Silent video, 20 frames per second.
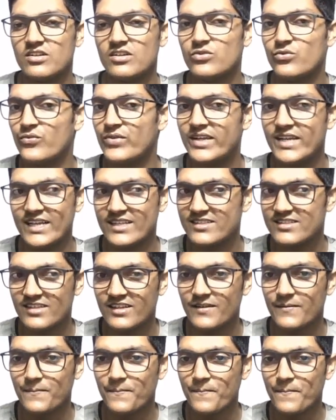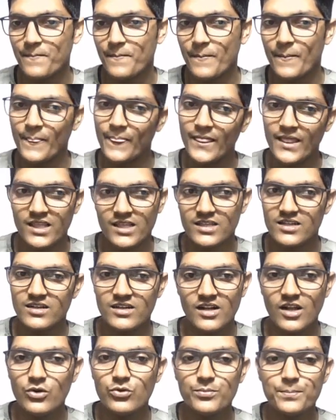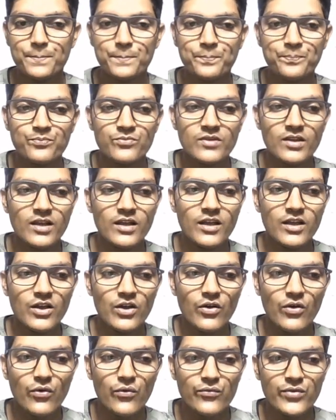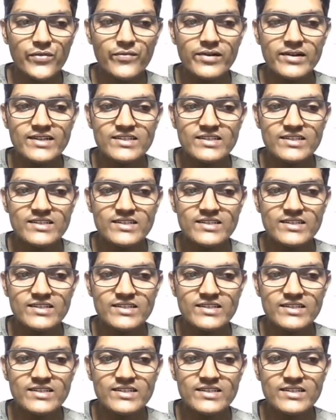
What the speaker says: if we can say. Now we will